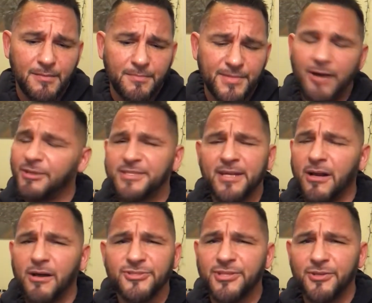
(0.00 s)
Now, it's not
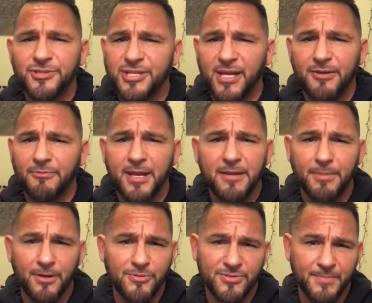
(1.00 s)
all sunshine and
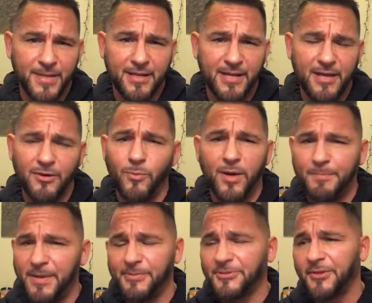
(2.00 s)
rainbows, man. I don't want
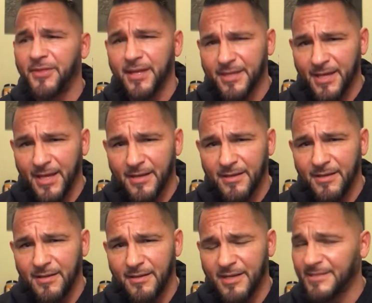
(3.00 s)
people to think that,
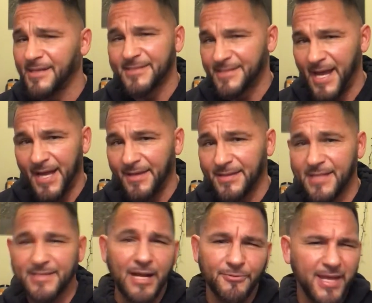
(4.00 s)
because it's not. That's
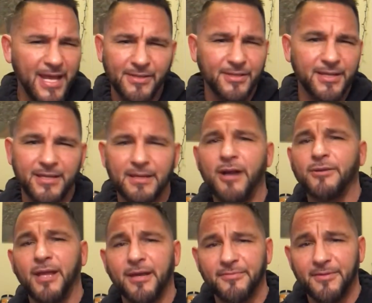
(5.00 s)
not reality in our
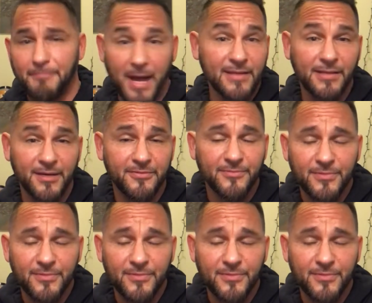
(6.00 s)
life, in my life.